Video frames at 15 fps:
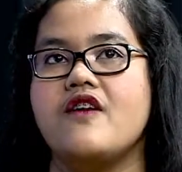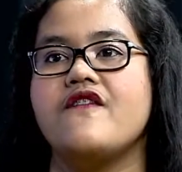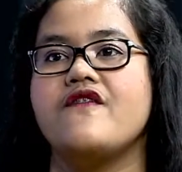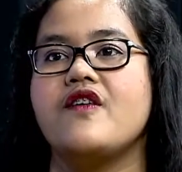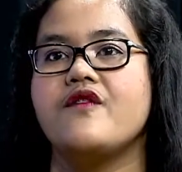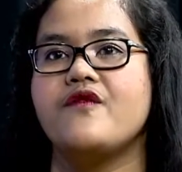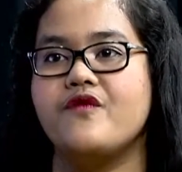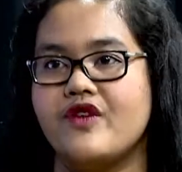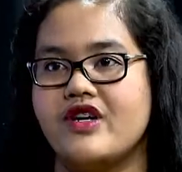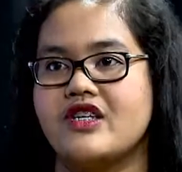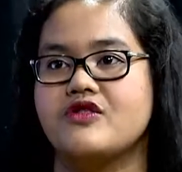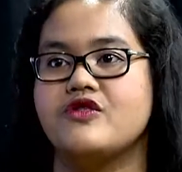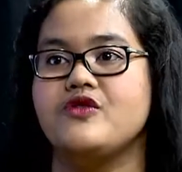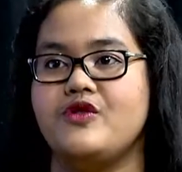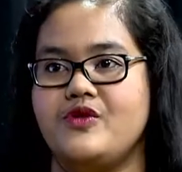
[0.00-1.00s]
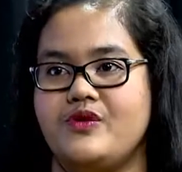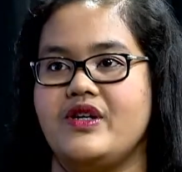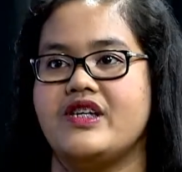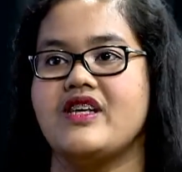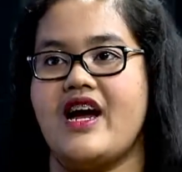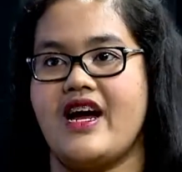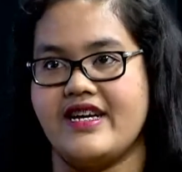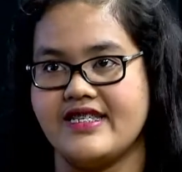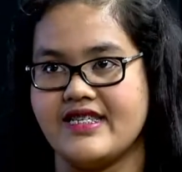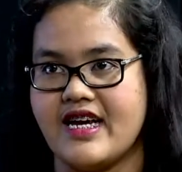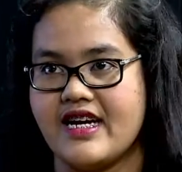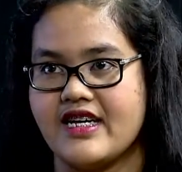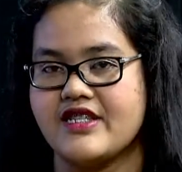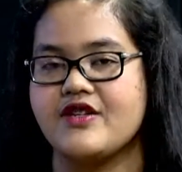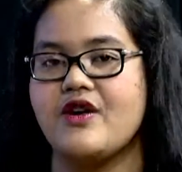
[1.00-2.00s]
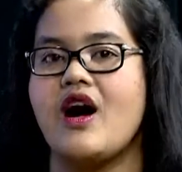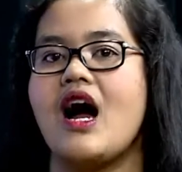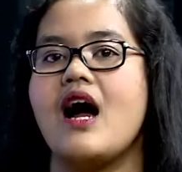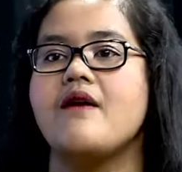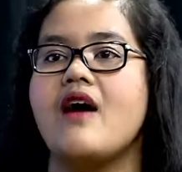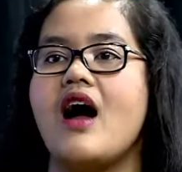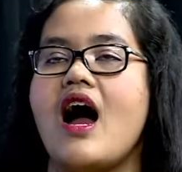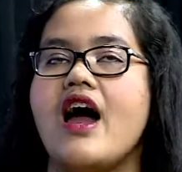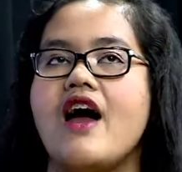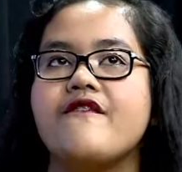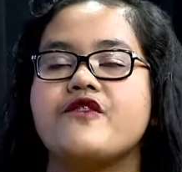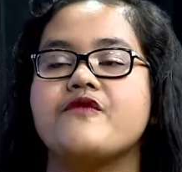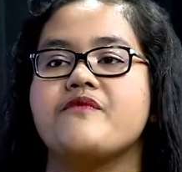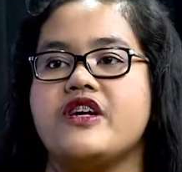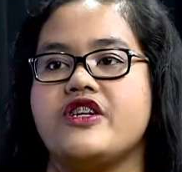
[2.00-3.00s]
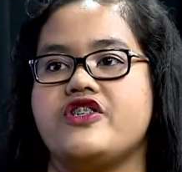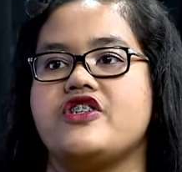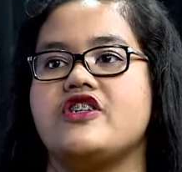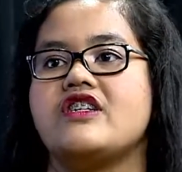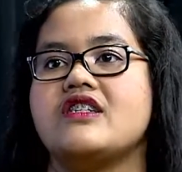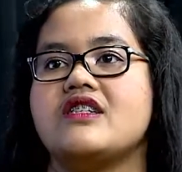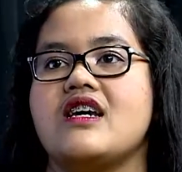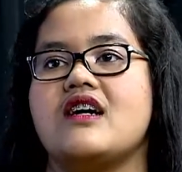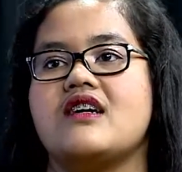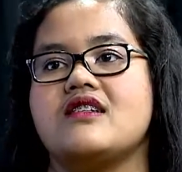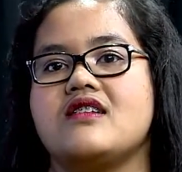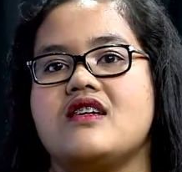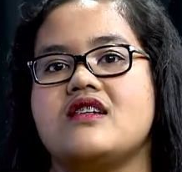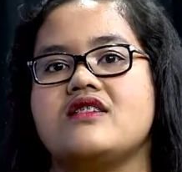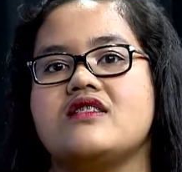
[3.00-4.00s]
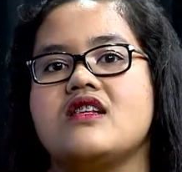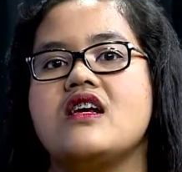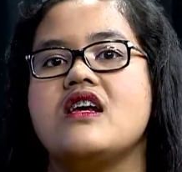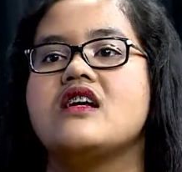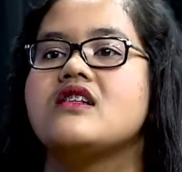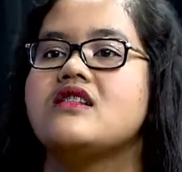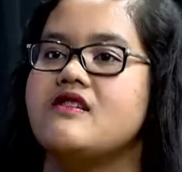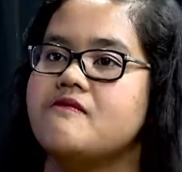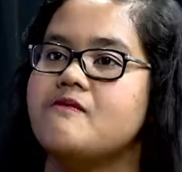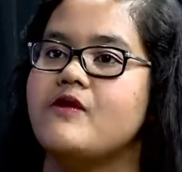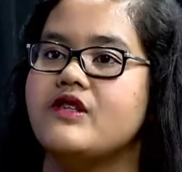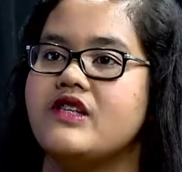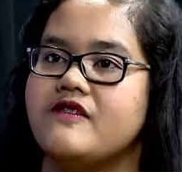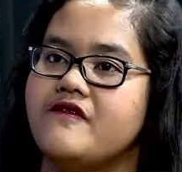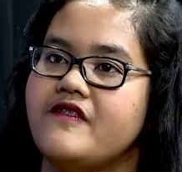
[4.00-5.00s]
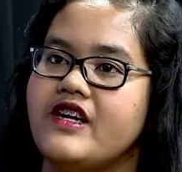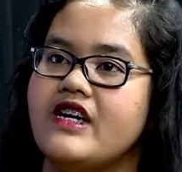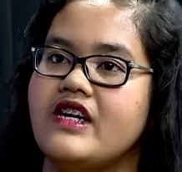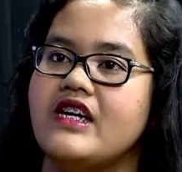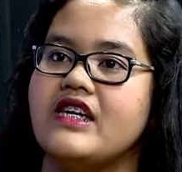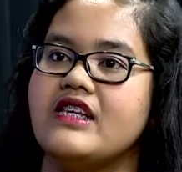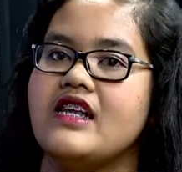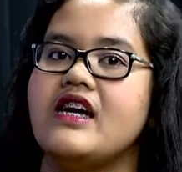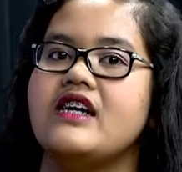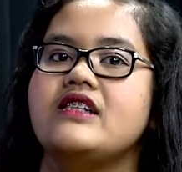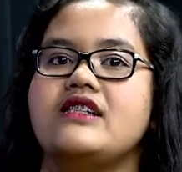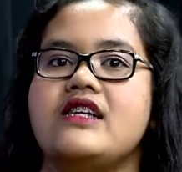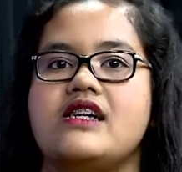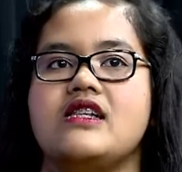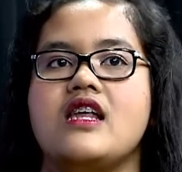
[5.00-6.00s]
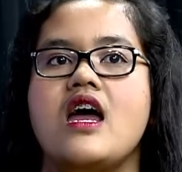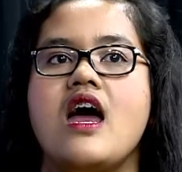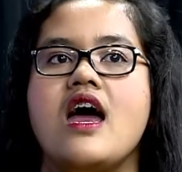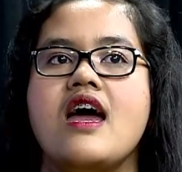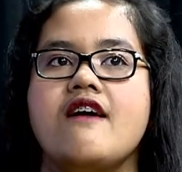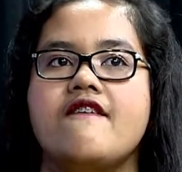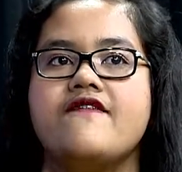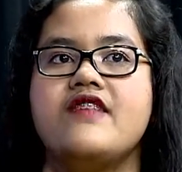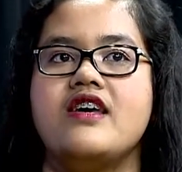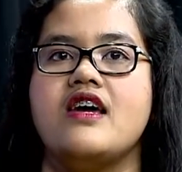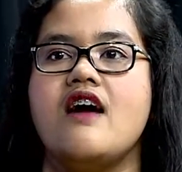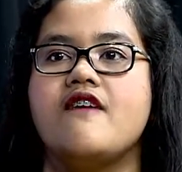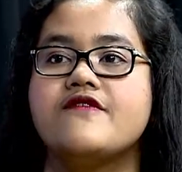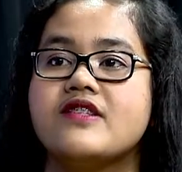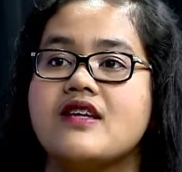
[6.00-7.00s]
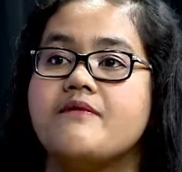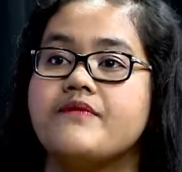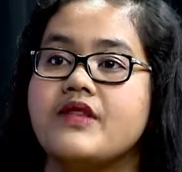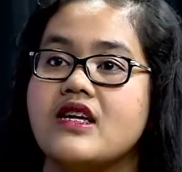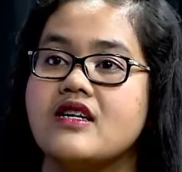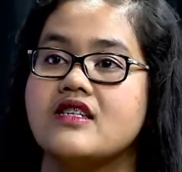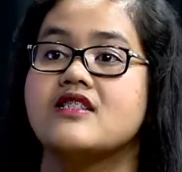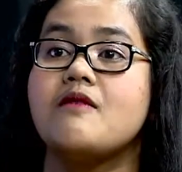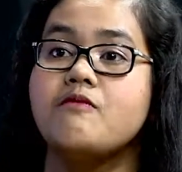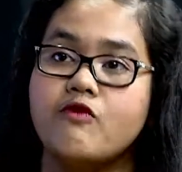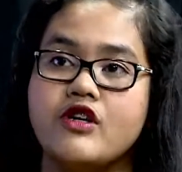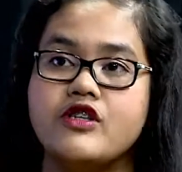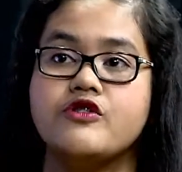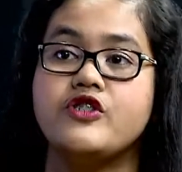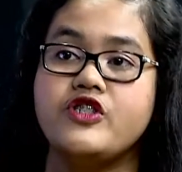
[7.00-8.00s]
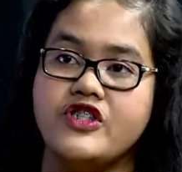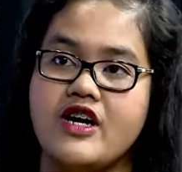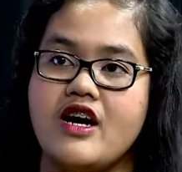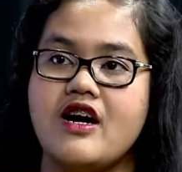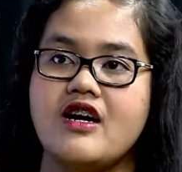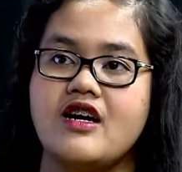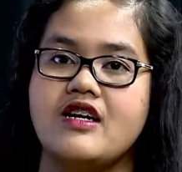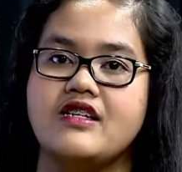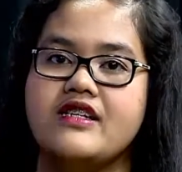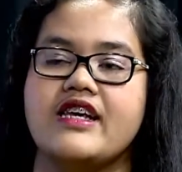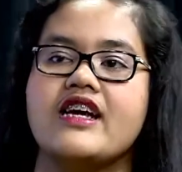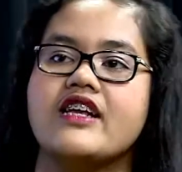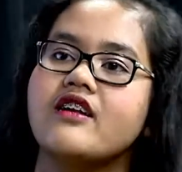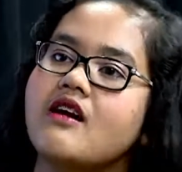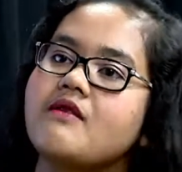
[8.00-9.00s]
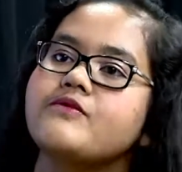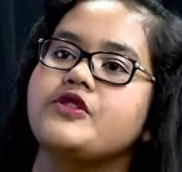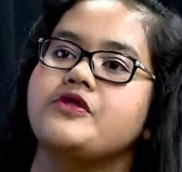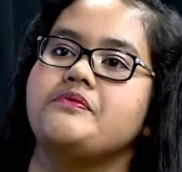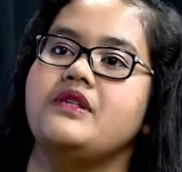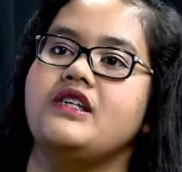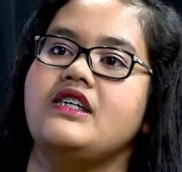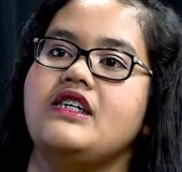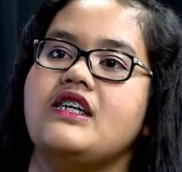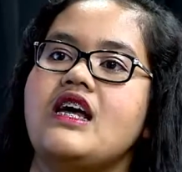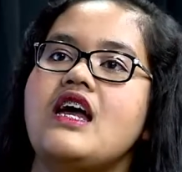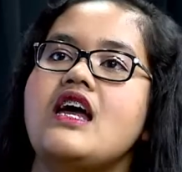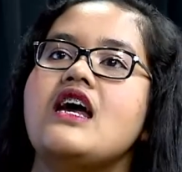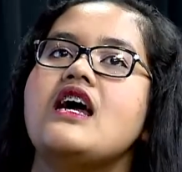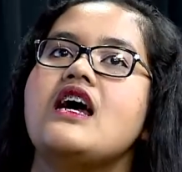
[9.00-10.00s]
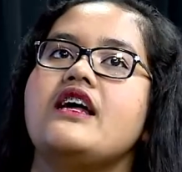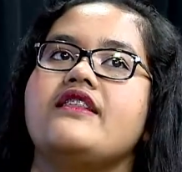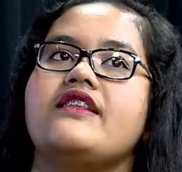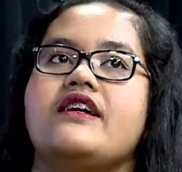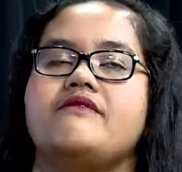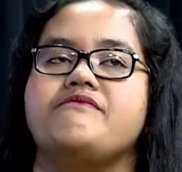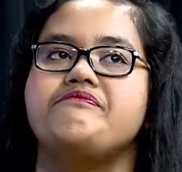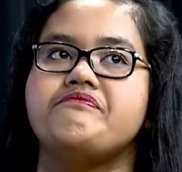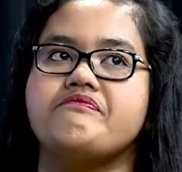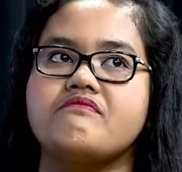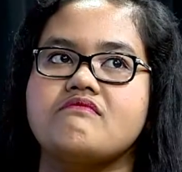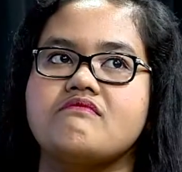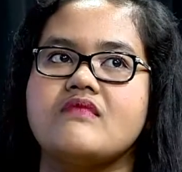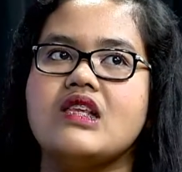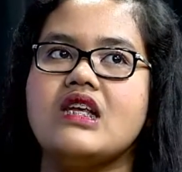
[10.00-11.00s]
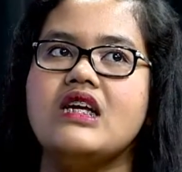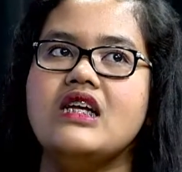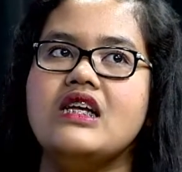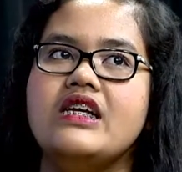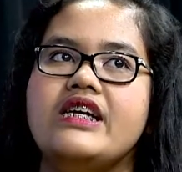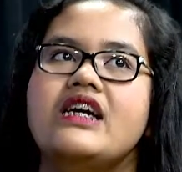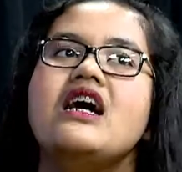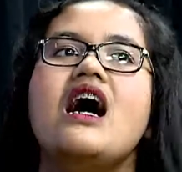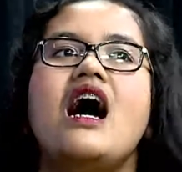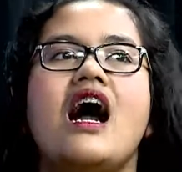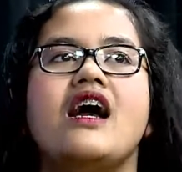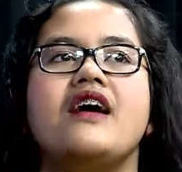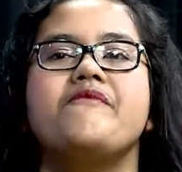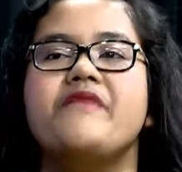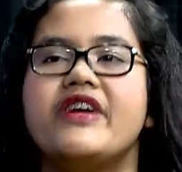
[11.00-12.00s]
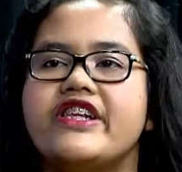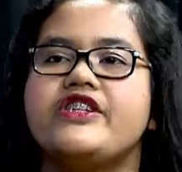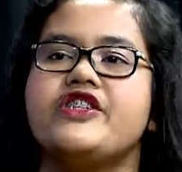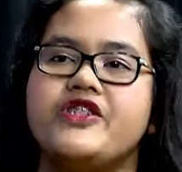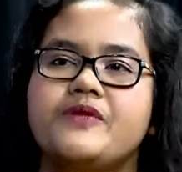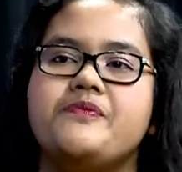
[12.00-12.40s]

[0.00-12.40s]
of work to do in ISEC. So I have to make sure they are not demotivated, and then if they have someone to share, they can come to me, and then yeah, I manage the